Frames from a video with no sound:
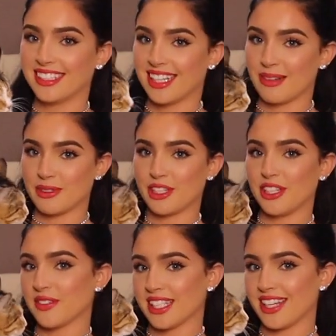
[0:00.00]
I'm sure
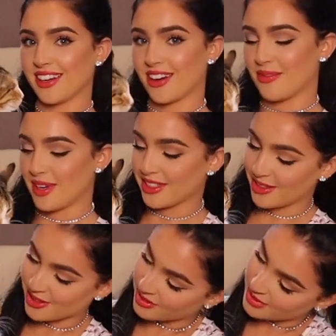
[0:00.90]
you've seen her on my
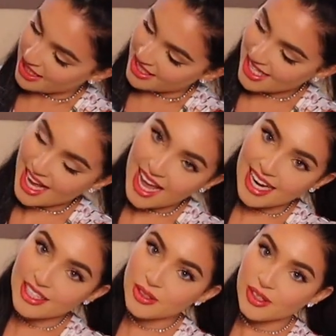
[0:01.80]
social media. Say
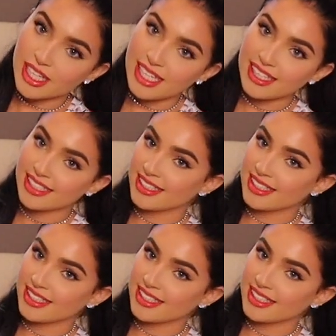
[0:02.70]
hi, Dory.